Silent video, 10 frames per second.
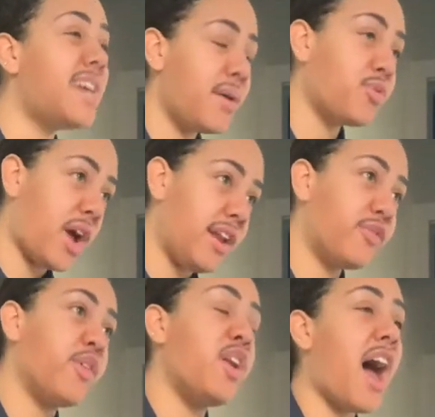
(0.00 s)
damn credit
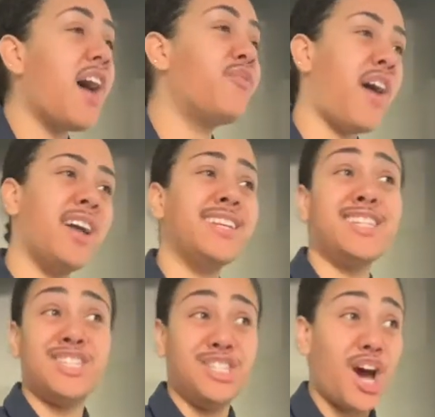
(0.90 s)
for nonviolence,
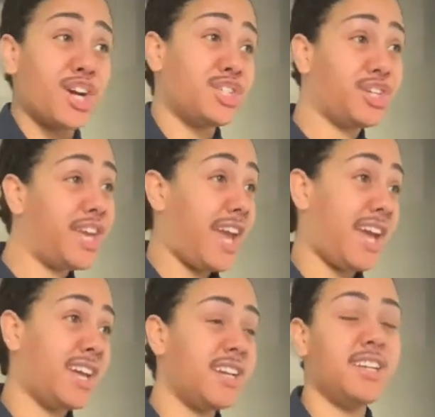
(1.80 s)
Dr. King?